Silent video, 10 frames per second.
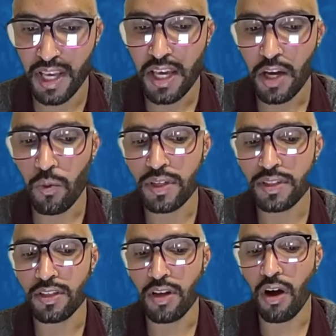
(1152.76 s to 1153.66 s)
It was
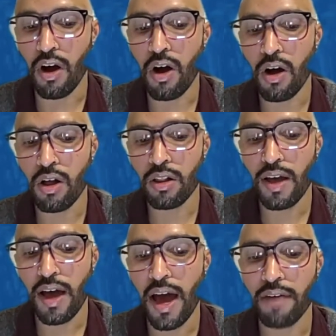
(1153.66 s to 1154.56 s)
an all
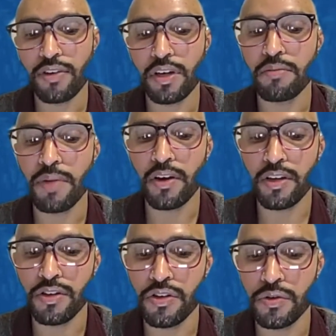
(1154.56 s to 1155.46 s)
African
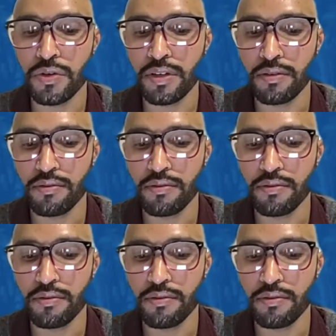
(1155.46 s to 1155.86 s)
American unit.